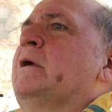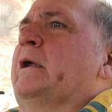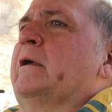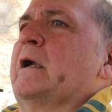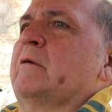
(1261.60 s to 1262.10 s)

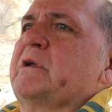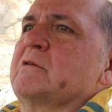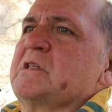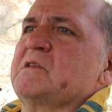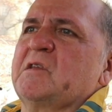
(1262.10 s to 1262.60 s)
you know,
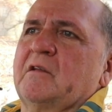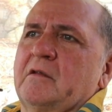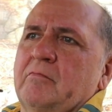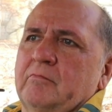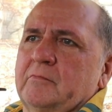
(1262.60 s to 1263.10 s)
because they
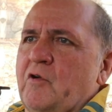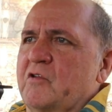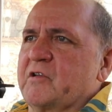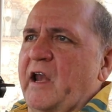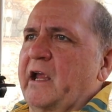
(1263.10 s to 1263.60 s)
sit
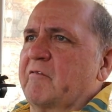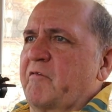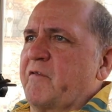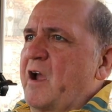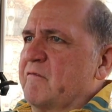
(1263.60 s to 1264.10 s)
cross-legged
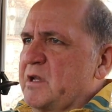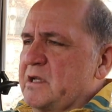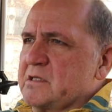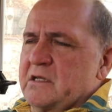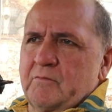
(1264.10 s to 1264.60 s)
for 5
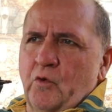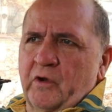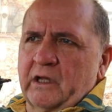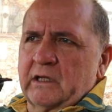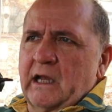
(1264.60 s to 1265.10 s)
minutes in the
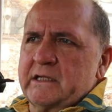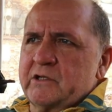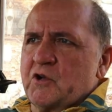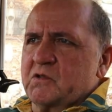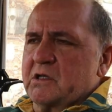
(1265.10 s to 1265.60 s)
morning and light a
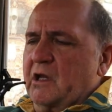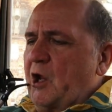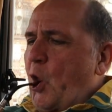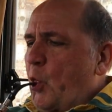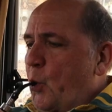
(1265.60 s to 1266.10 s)
joss
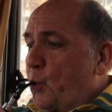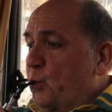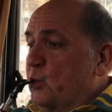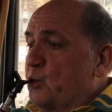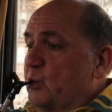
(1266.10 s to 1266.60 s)
stick.
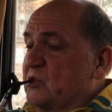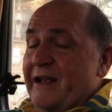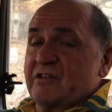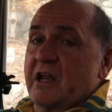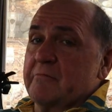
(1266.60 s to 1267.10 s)

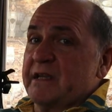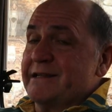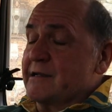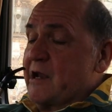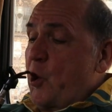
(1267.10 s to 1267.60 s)
Sounds like me,
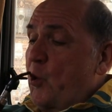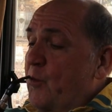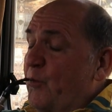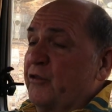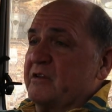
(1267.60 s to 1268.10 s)
doesn't it?
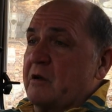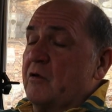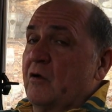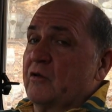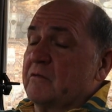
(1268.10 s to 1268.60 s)
Although it's a
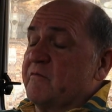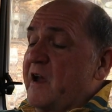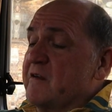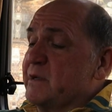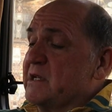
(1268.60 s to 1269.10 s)
lot longer than
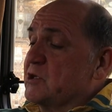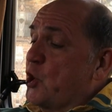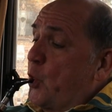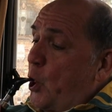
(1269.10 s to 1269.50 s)
5 minutes.